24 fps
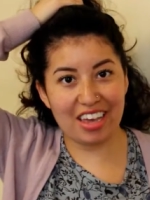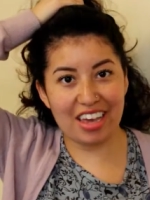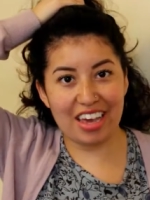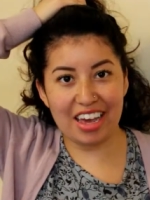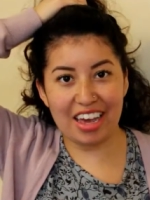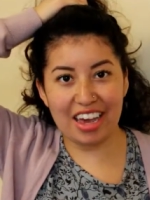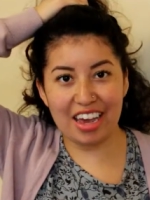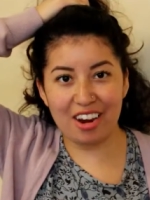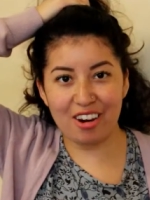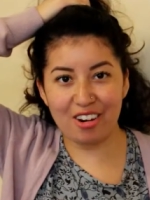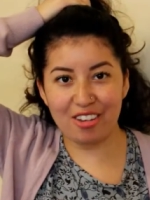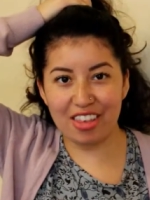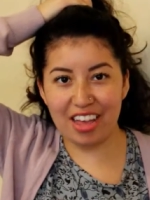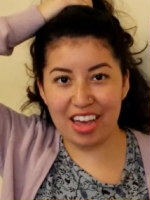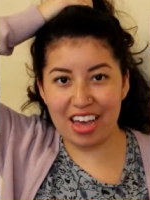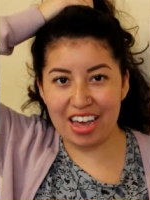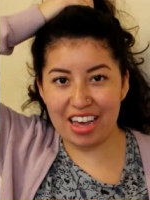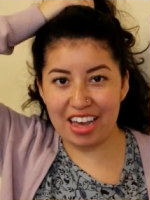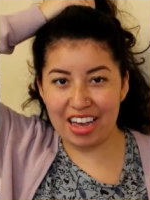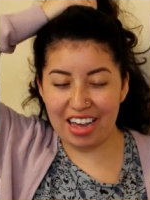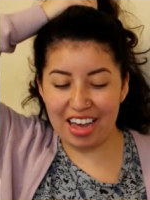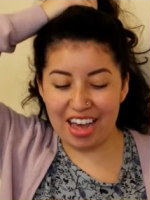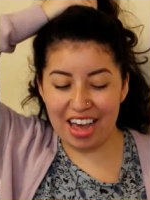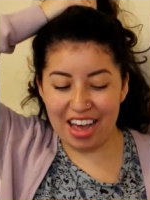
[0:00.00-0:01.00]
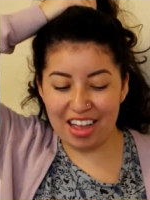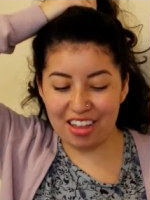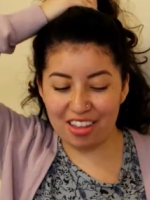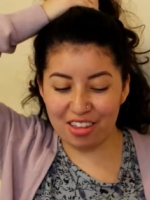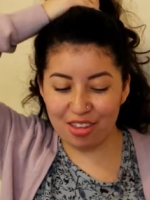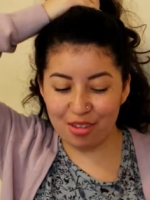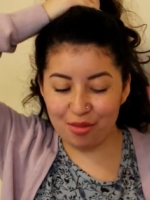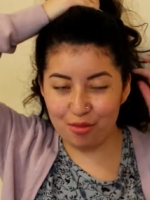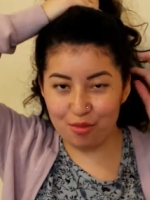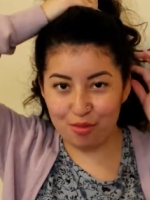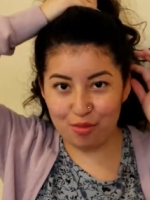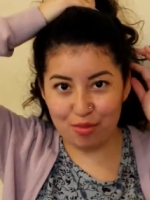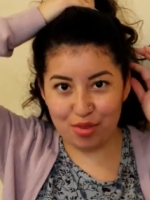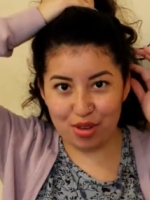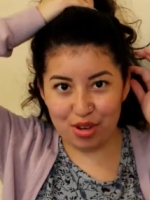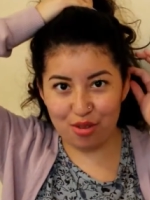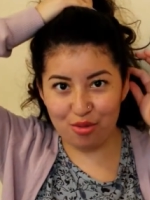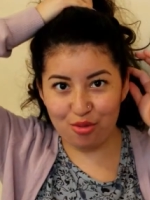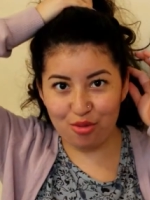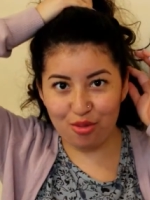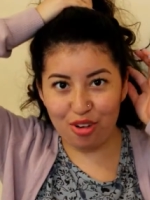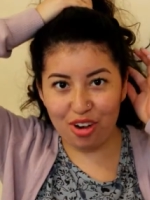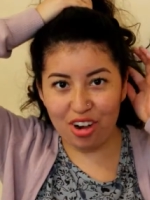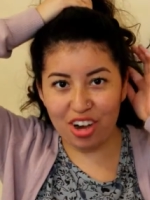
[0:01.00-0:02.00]
hair that hasn't
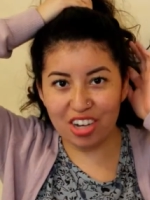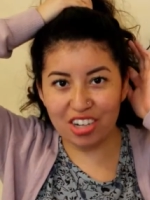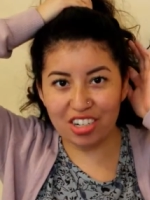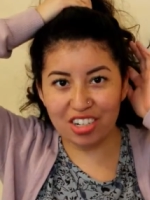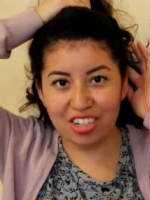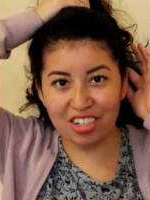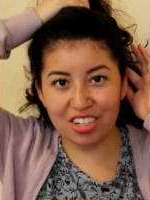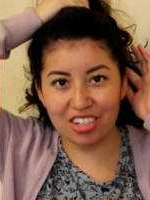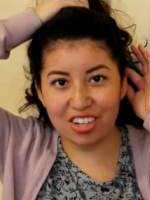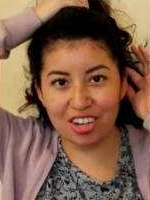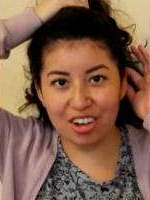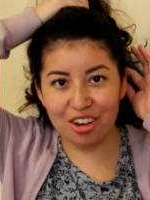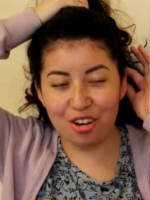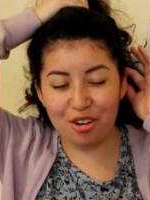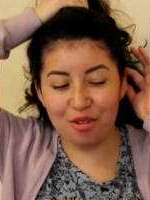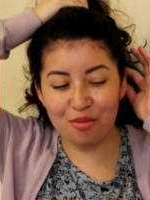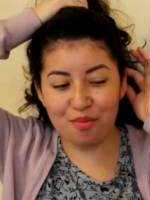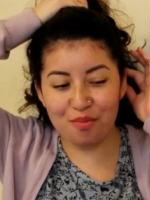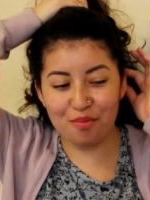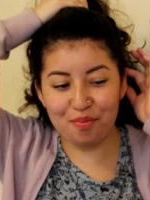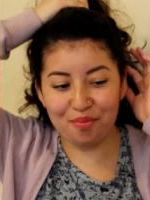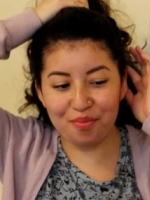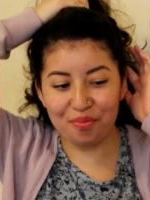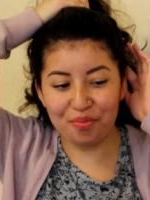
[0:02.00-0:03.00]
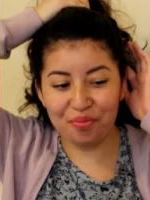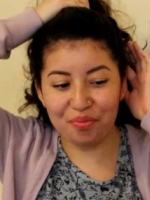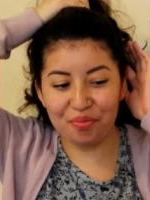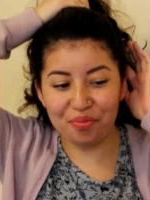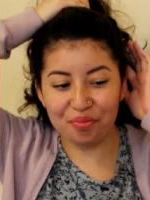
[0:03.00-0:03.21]
been washed. Um,